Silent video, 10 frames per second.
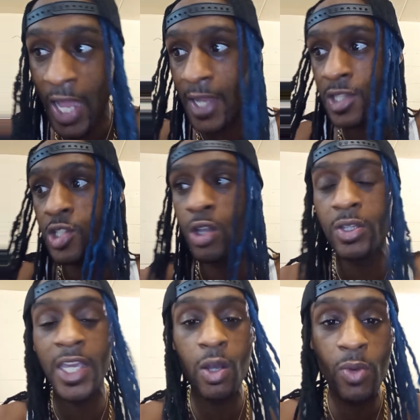Like, it's
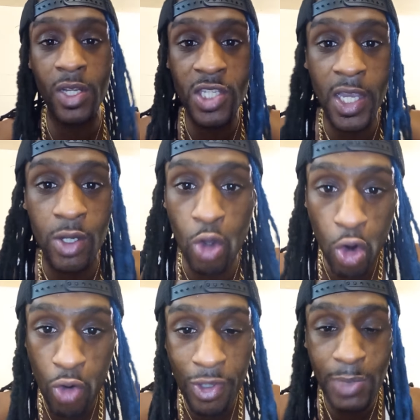no, they don't want to take
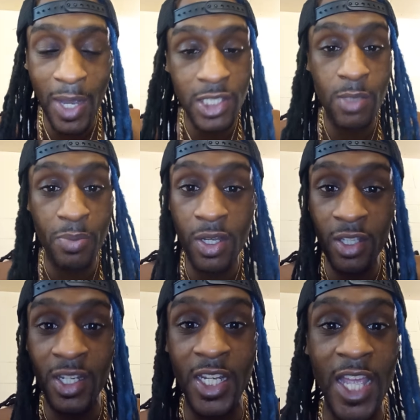no
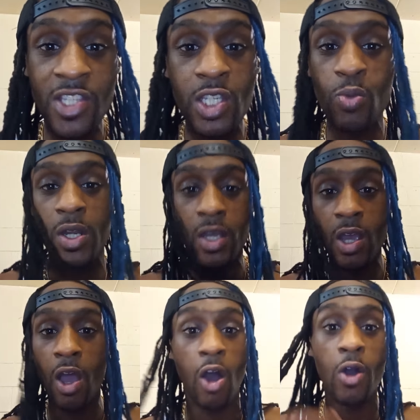responsibility. They just want to,
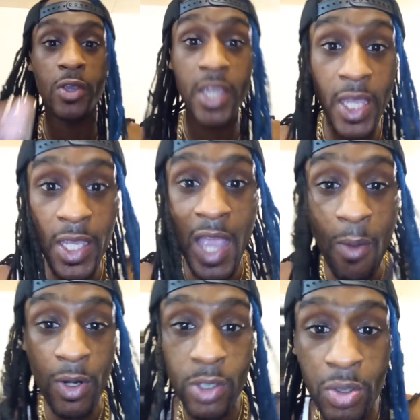oh, yeah,
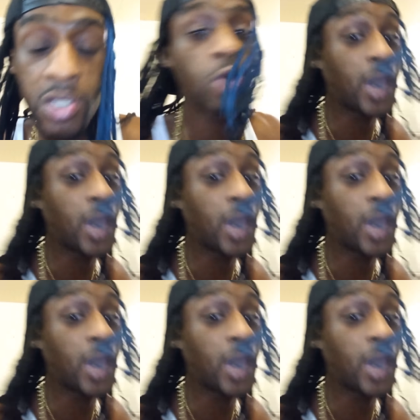y'all want to do this?